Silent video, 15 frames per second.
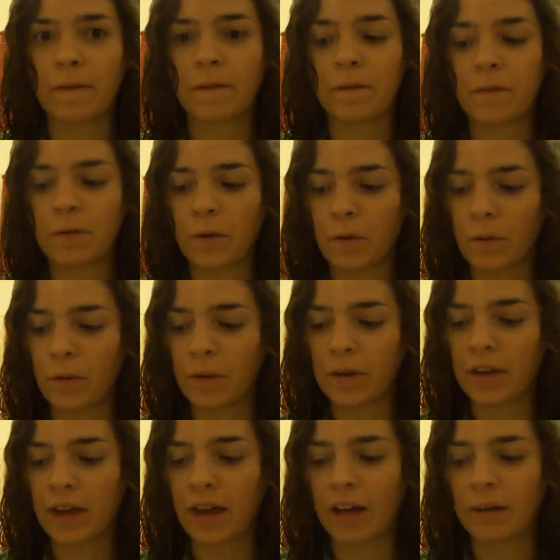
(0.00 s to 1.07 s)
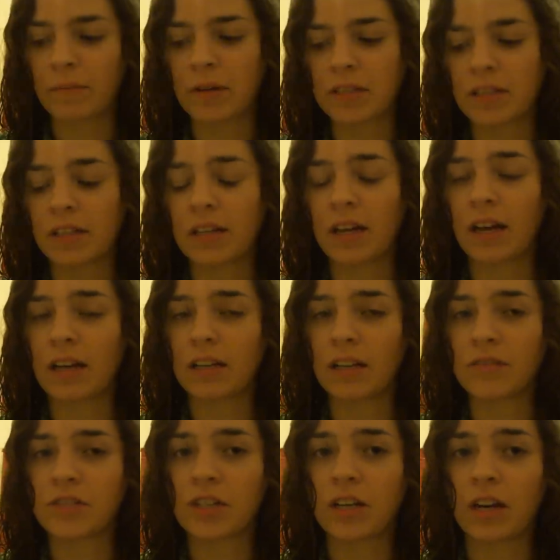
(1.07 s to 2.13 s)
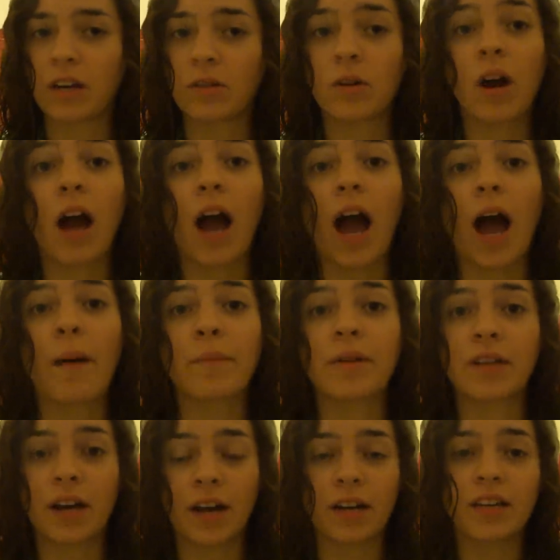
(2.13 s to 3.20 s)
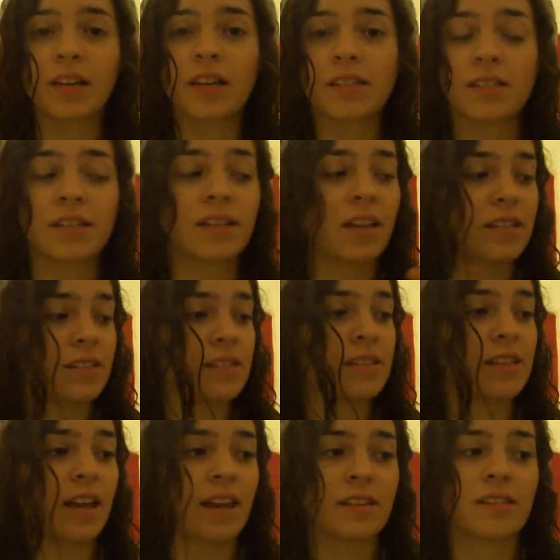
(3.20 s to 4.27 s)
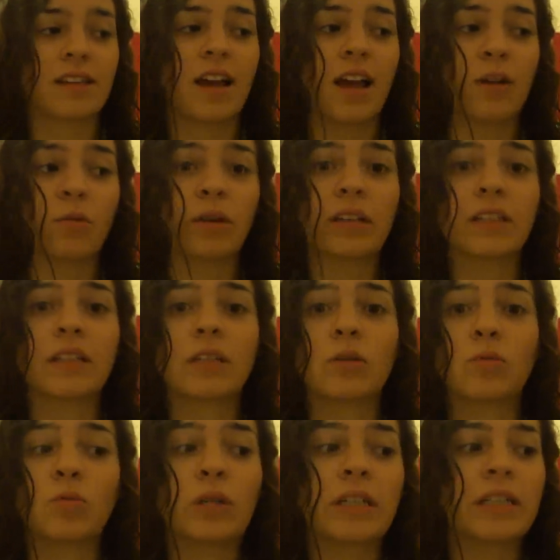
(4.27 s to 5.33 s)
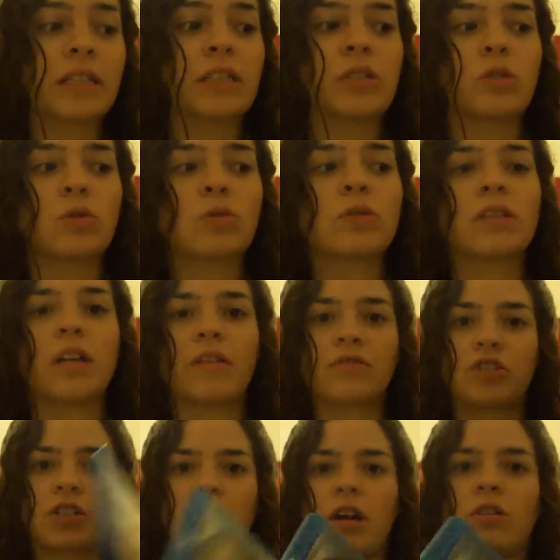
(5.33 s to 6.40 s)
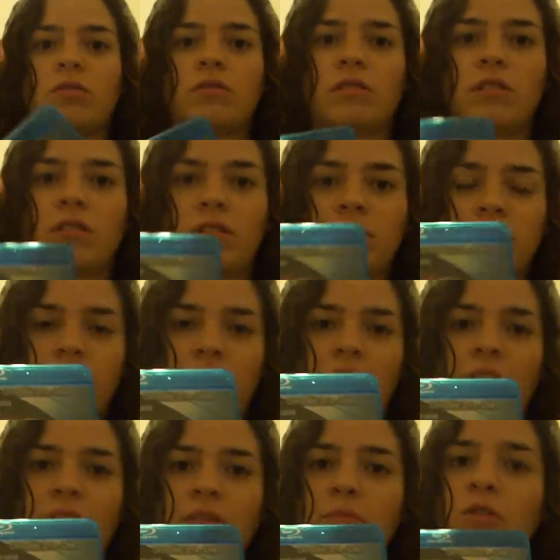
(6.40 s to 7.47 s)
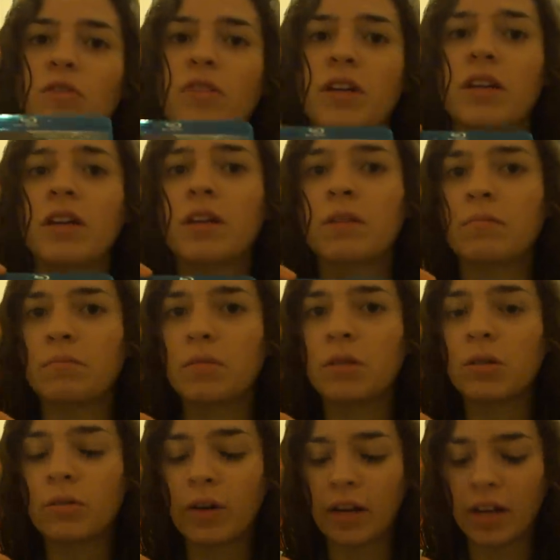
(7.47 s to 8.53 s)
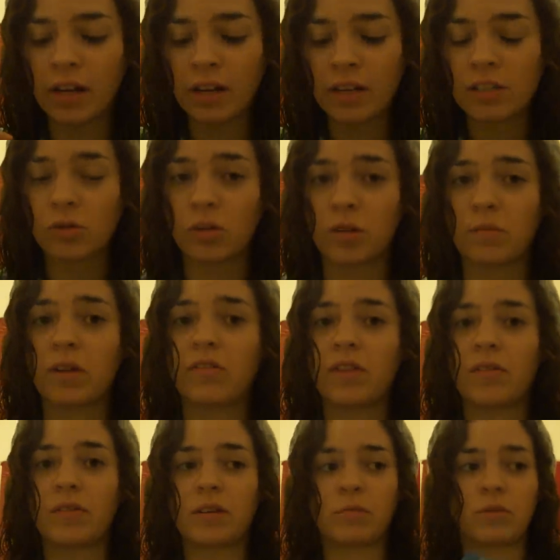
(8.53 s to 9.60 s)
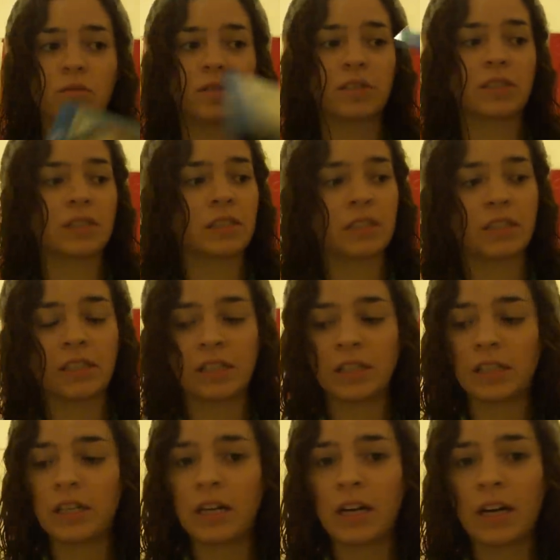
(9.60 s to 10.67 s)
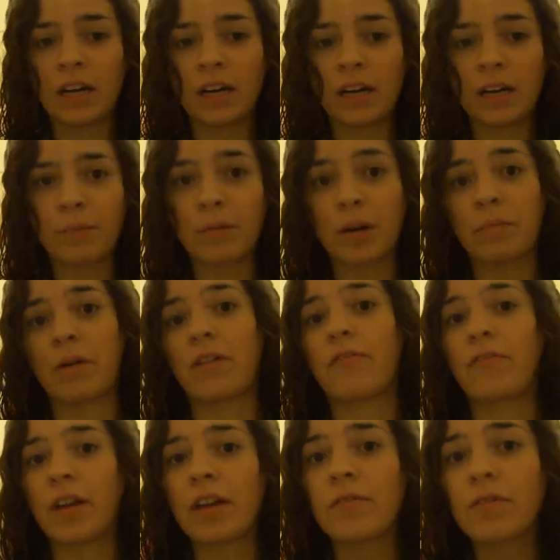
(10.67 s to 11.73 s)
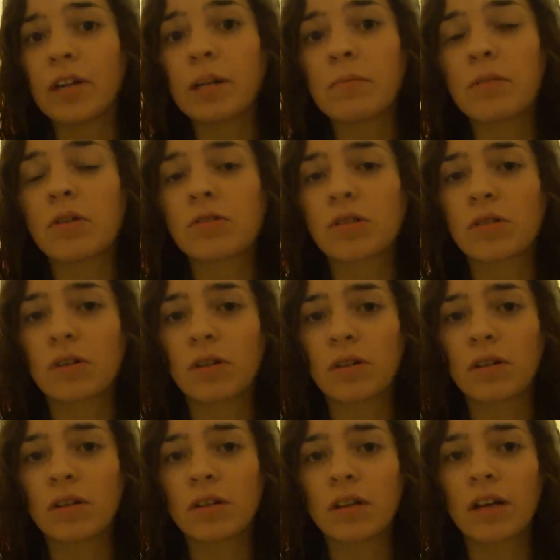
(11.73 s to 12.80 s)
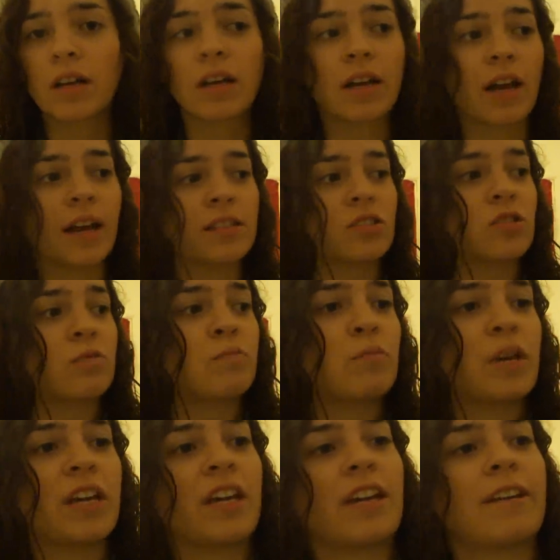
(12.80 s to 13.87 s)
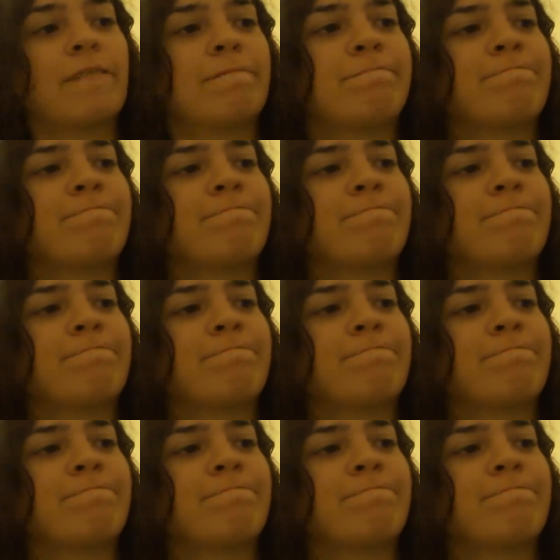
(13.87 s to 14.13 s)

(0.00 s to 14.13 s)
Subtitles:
So yeah, basically I love Chicago. I'm not kissing Nancy's ass. I really, really do love Chicago. Look, I have the movie, Blu-ray, it's one of my favorite movies. But my favorite musical has to be